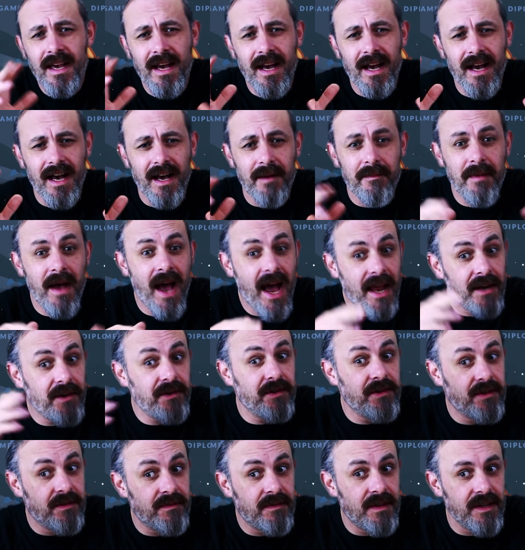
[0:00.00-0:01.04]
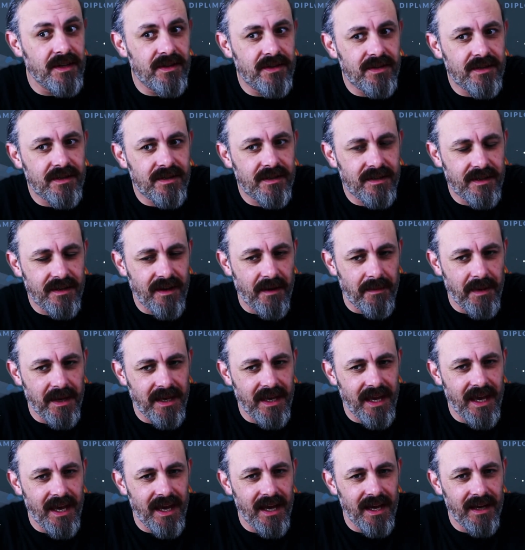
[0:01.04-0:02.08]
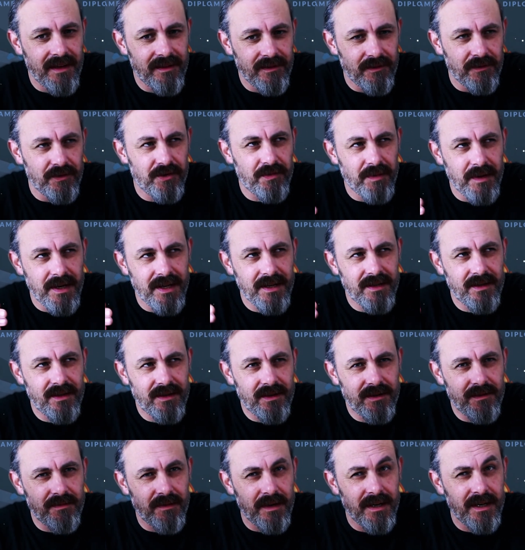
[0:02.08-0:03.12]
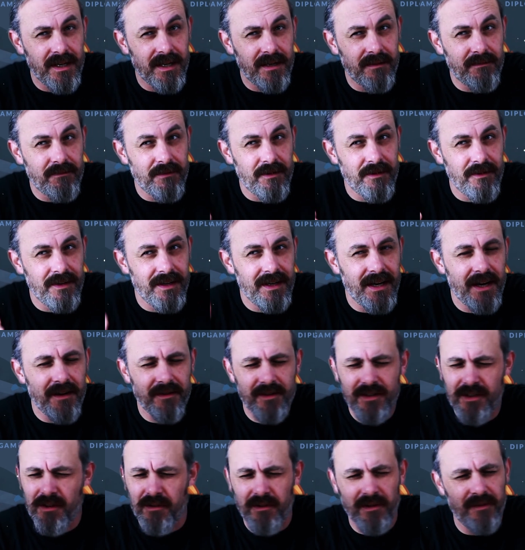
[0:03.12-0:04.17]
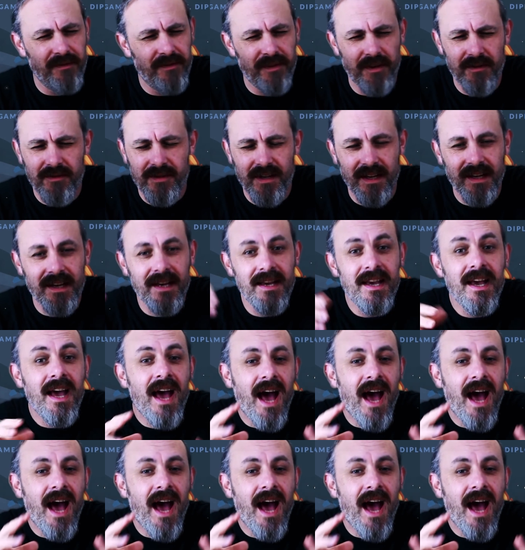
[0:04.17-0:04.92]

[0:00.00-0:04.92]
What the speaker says: And this coming year, or 2020, we're in now, so confusing.